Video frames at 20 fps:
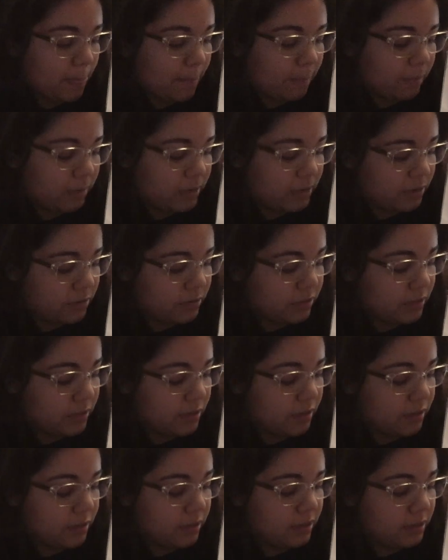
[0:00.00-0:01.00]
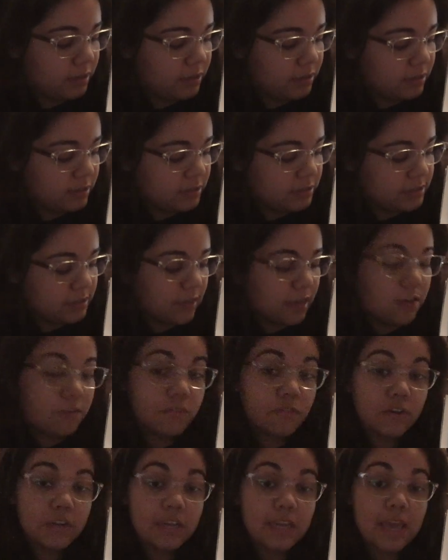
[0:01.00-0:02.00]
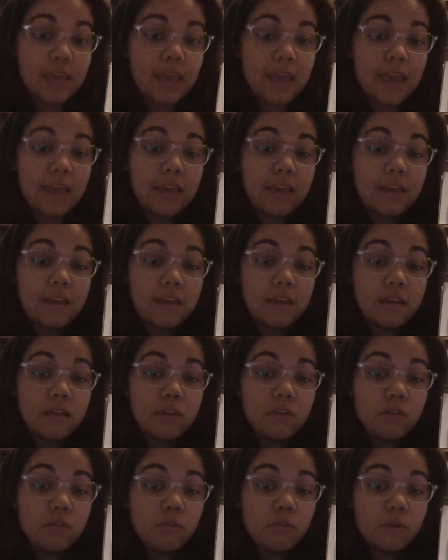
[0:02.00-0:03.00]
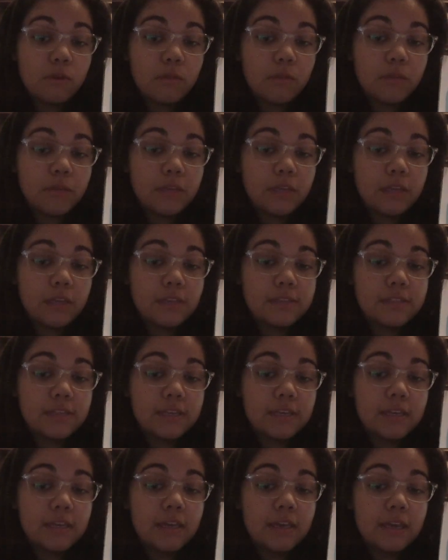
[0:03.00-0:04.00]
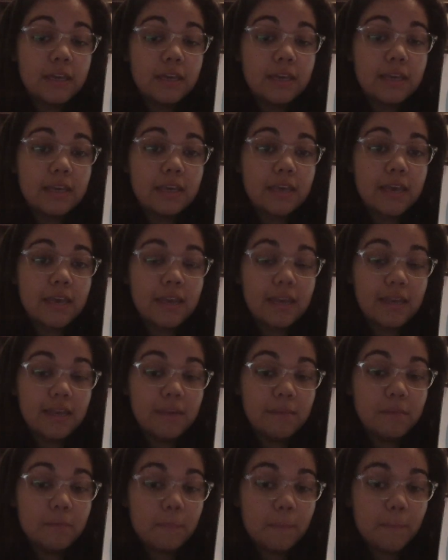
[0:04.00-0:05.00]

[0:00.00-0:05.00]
We hear the k sound for K when we see kitty